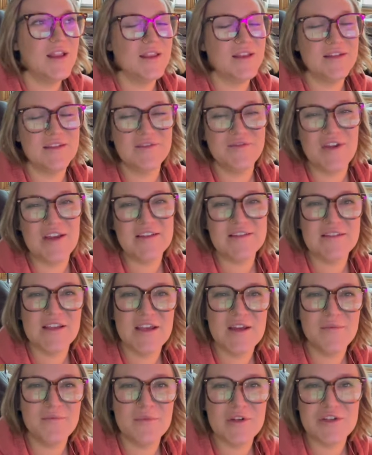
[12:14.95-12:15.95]
let's face
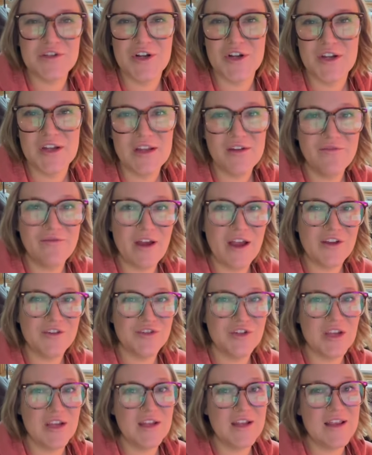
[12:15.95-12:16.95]
it, maternity
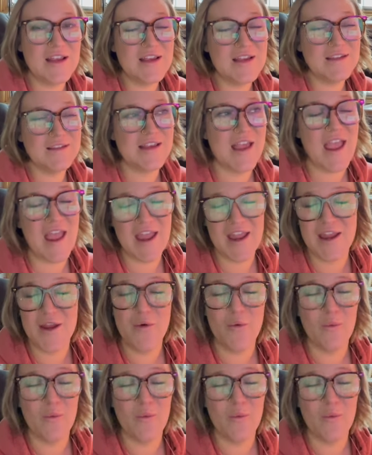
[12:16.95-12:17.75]
fashion is A,